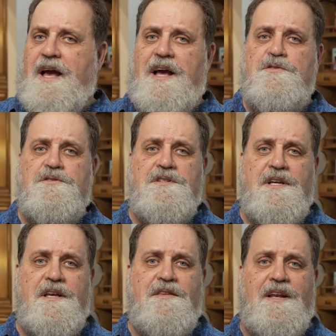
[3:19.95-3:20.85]
And you'll
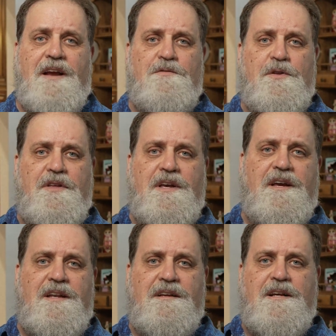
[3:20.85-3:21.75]
see that everything
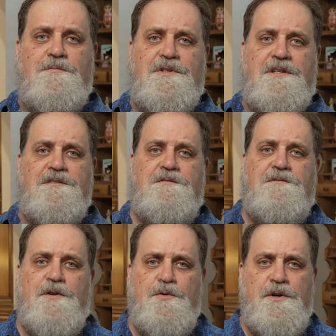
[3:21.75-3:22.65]
kind of comes into
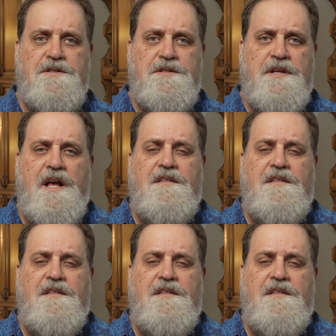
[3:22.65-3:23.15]
focus.